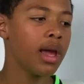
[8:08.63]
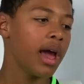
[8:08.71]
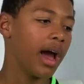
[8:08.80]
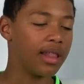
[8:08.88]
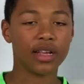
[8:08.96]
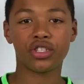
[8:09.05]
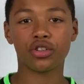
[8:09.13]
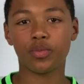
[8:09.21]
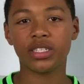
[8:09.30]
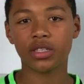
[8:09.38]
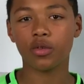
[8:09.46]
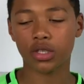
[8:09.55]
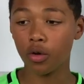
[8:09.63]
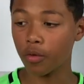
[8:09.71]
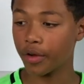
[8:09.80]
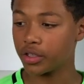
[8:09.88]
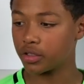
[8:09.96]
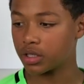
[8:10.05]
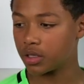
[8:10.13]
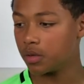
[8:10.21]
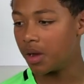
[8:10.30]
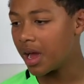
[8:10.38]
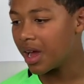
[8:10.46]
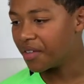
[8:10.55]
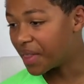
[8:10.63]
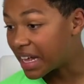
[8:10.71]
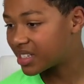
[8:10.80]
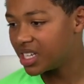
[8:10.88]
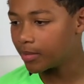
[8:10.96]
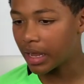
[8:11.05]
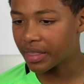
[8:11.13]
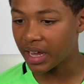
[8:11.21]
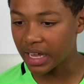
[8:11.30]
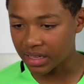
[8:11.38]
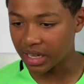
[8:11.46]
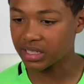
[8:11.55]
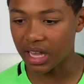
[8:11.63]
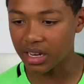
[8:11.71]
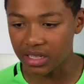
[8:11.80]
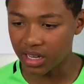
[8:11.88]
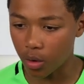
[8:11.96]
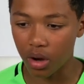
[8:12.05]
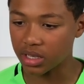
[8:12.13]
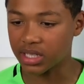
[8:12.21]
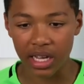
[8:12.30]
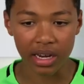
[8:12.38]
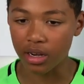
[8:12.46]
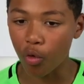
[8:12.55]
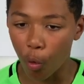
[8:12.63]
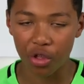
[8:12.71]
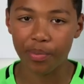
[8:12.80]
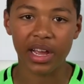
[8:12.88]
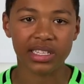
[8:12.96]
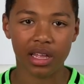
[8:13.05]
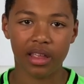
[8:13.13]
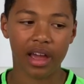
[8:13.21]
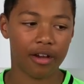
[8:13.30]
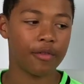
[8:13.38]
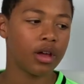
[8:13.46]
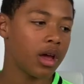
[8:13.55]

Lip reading: and they should be still scoring due to their team and their standards, their quality, and all the players that they have.